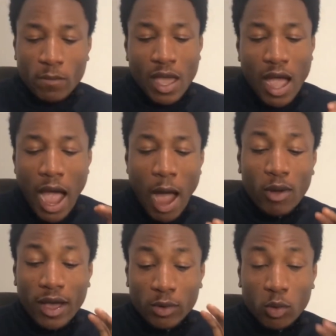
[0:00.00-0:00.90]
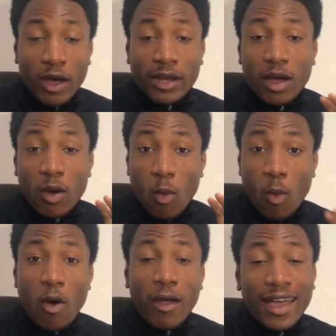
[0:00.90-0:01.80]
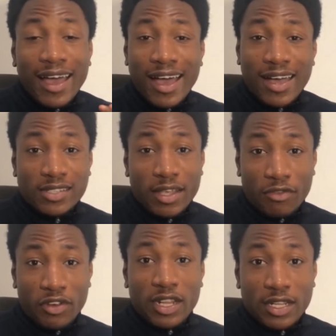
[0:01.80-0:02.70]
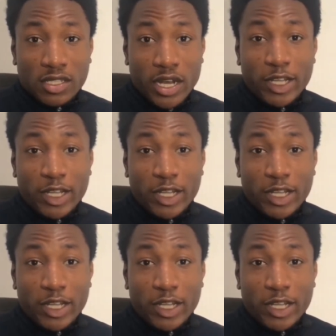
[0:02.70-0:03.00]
how can one work as a freelancer, right?